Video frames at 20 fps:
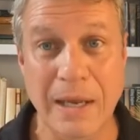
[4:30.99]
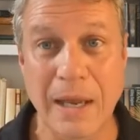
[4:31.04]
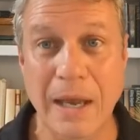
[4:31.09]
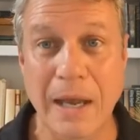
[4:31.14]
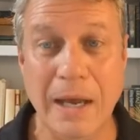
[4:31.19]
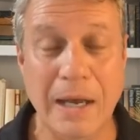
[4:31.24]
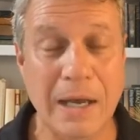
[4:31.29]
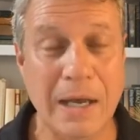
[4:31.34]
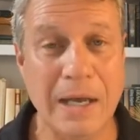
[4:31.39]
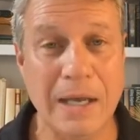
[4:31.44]

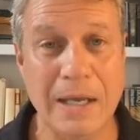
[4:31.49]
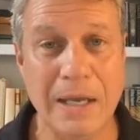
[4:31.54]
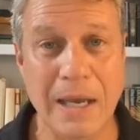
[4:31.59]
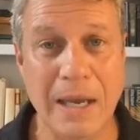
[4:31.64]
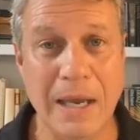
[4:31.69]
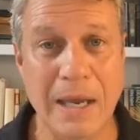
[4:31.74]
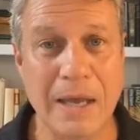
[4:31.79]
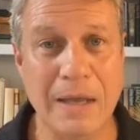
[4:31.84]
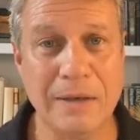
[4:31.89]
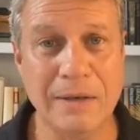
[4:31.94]
Uh,
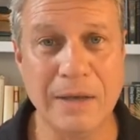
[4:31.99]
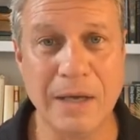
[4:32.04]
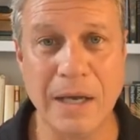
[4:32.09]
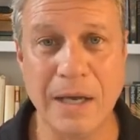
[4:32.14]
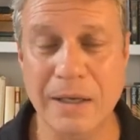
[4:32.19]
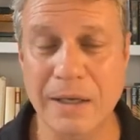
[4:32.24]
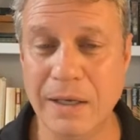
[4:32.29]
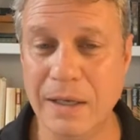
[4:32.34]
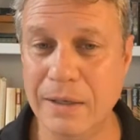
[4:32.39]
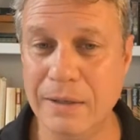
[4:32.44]
and
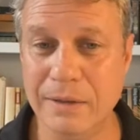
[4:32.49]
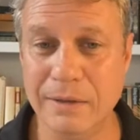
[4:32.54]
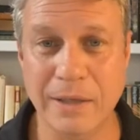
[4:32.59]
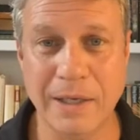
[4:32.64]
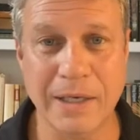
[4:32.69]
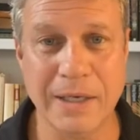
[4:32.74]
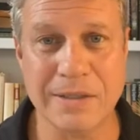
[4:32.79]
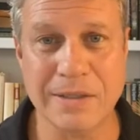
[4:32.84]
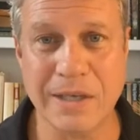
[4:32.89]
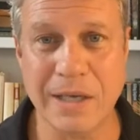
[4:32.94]
uh,
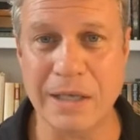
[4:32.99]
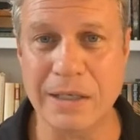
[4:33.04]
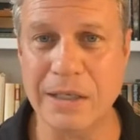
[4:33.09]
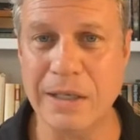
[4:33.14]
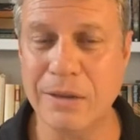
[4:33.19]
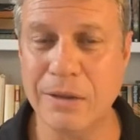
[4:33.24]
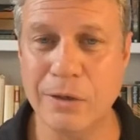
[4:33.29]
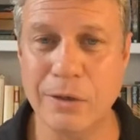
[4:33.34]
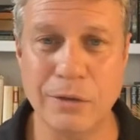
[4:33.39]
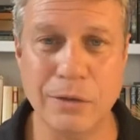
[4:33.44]
like I said,
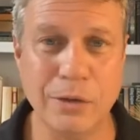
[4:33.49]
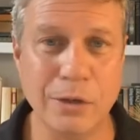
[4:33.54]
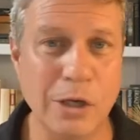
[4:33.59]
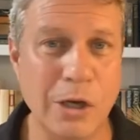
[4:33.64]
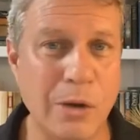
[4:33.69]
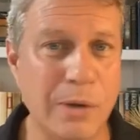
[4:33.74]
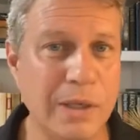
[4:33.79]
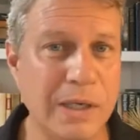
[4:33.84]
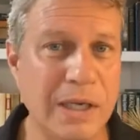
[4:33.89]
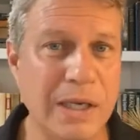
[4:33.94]
they're, they're
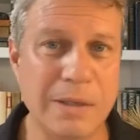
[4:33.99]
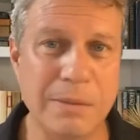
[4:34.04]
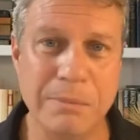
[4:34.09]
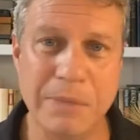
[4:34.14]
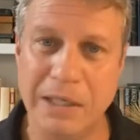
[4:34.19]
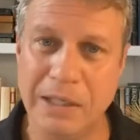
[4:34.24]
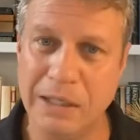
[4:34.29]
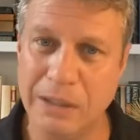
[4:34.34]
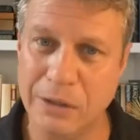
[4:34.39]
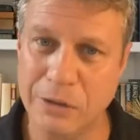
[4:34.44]
going in and
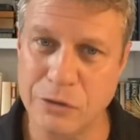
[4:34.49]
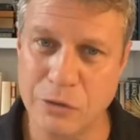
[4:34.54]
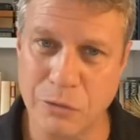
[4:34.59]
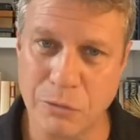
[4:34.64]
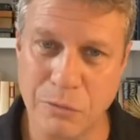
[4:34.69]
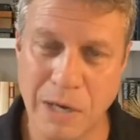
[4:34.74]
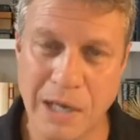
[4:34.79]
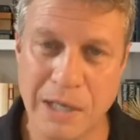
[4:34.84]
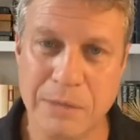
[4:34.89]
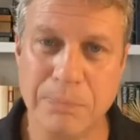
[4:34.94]
making a
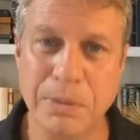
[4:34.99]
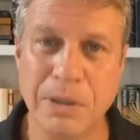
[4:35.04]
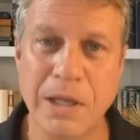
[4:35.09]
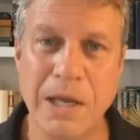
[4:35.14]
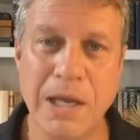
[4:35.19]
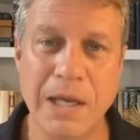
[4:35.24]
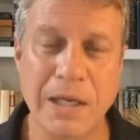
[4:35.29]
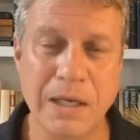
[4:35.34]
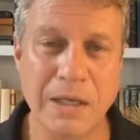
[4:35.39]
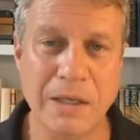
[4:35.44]
direct
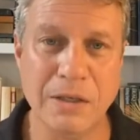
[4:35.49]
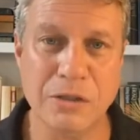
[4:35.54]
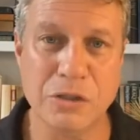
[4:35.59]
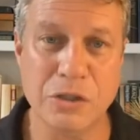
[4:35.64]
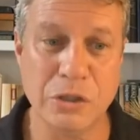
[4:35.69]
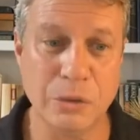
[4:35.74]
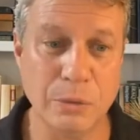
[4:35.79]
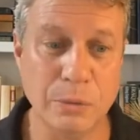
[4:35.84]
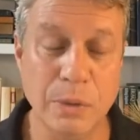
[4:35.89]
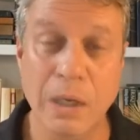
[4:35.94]
play
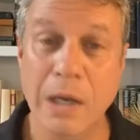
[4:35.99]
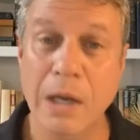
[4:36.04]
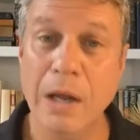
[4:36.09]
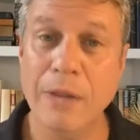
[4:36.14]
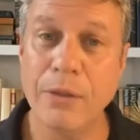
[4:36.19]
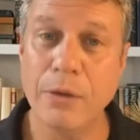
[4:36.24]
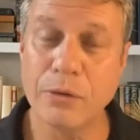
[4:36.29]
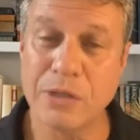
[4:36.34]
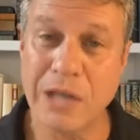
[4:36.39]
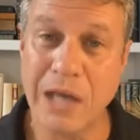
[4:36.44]
into
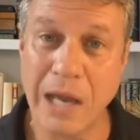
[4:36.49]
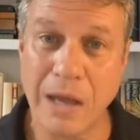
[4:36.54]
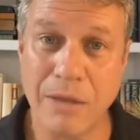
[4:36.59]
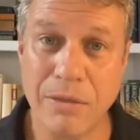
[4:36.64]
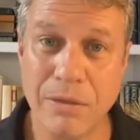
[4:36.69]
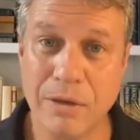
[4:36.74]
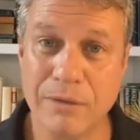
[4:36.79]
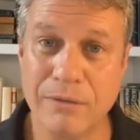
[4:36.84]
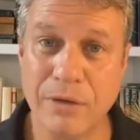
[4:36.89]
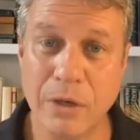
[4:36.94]
those
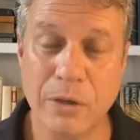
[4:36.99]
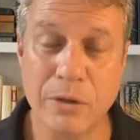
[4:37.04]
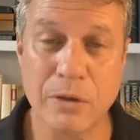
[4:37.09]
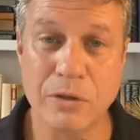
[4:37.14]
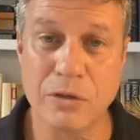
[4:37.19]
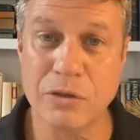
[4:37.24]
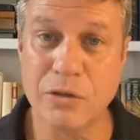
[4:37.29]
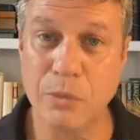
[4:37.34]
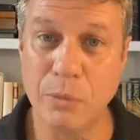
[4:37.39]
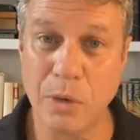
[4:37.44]
Catholic
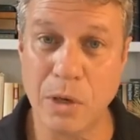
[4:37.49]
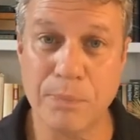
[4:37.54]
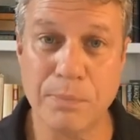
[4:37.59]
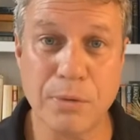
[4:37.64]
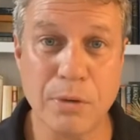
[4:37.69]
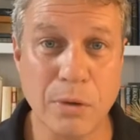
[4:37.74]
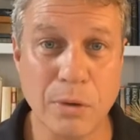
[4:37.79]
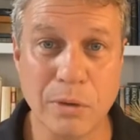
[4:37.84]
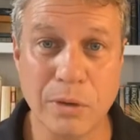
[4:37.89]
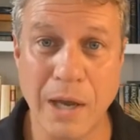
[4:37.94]
voters who are
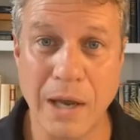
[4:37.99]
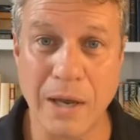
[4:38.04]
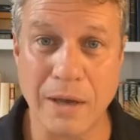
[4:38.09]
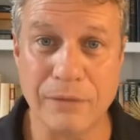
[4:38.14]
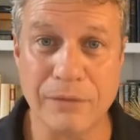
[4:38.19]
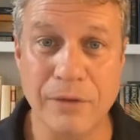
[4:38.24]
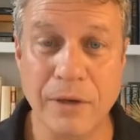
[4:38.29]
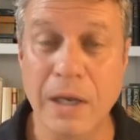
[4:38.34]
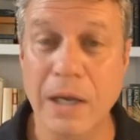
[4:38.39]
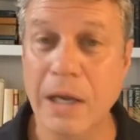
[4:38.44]
pro
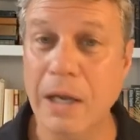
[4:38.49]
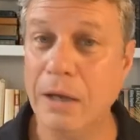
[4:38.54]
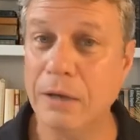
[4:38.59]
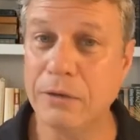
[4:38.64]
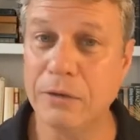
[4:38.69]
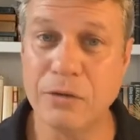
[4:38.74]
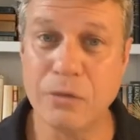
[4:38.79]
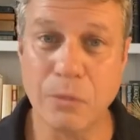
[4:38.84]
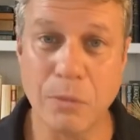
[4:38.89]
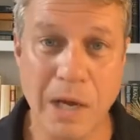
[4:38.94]
life, a
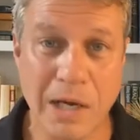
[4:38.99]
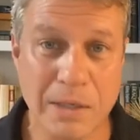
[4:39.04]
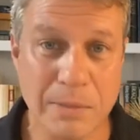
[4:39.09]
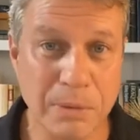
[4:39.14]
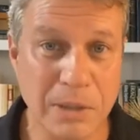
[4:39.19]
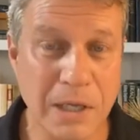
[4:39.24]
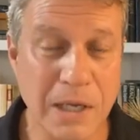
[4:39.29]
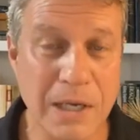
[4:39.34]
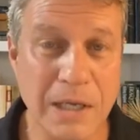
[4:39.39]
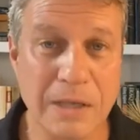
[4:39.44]
direct
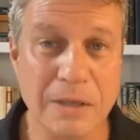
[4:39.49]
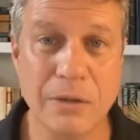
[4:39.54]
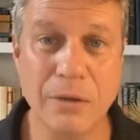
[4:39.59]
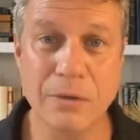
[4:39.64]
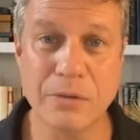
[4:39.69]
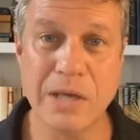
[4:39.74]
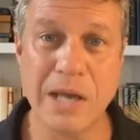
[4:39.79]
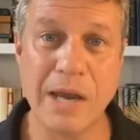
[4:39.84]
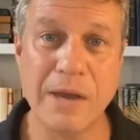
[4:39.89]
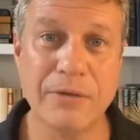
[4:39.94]
play into
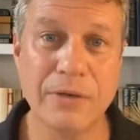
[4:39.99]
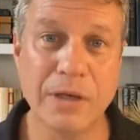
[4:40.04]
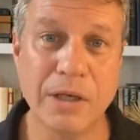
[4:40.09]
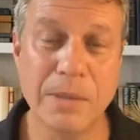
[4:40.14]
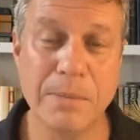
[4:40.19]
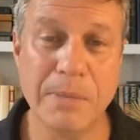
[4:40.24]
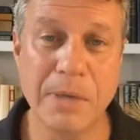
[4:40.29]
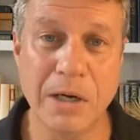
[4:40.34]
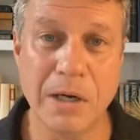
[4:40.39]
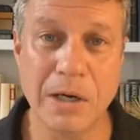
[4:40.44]
those African
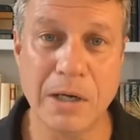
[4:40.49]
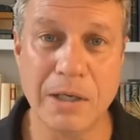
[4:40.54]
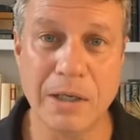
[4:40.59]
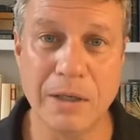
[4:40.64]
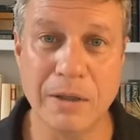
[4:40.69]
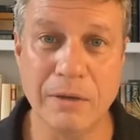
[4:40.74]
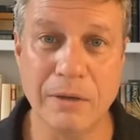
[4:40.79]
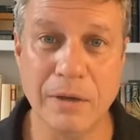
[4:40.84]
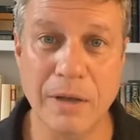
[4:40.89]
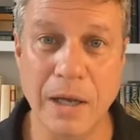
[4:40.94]

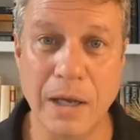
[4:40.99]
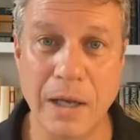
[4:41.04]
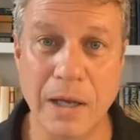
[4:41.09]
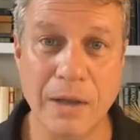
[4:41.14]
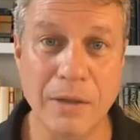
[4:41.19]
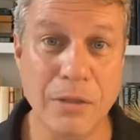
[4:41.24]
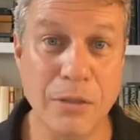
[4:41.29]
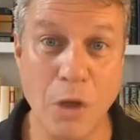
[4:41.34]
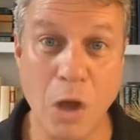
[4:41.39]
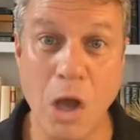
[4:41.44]
American
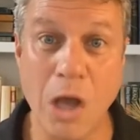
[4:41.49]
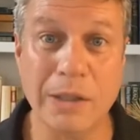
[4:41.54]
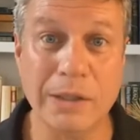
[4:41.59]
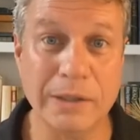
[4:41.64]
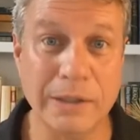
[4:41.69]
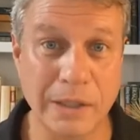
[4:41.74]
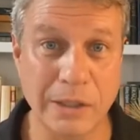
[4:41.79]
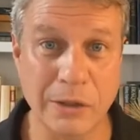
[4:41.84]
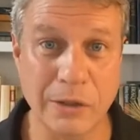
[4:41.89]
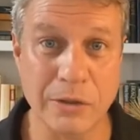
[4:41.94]
uh, thought
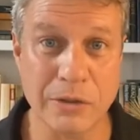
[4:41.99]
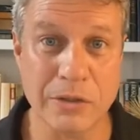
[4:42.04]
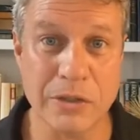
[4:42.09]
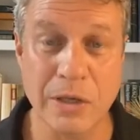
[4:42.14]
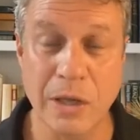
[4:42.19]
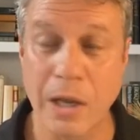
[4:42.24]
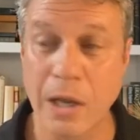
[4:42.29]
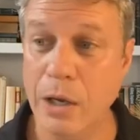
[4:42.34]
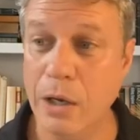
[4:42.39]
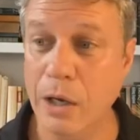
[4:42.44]
leaders
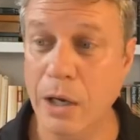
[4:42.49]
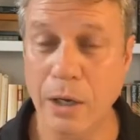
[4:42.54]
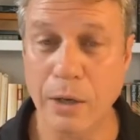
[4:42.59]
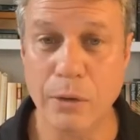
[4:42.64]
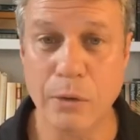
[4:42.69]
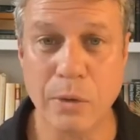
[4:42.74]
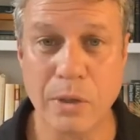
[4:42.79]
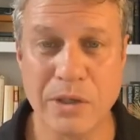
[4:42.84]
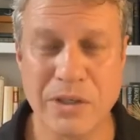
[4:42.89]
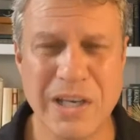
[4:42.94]
uh,
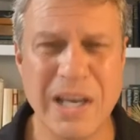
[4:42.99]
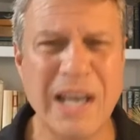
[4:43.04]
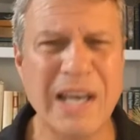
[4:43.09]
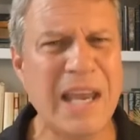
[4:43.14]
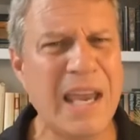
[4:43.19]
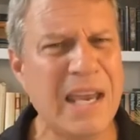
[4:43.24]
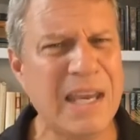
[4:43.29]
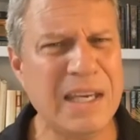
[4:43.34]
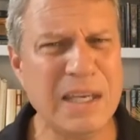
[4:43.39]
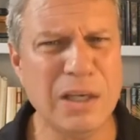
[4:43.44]
who are saying,
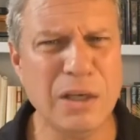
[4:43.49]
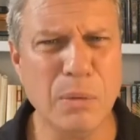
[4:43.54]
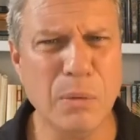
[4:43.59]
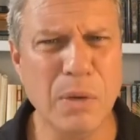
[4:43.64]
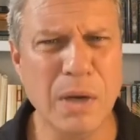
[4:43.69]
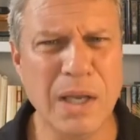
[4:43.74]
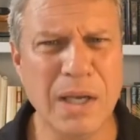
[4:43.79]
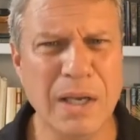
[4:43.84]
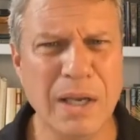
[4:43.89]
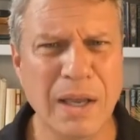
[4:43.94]
hey, you know
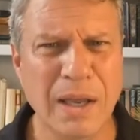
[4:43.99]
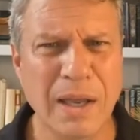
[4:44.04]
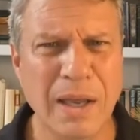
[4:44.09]
what?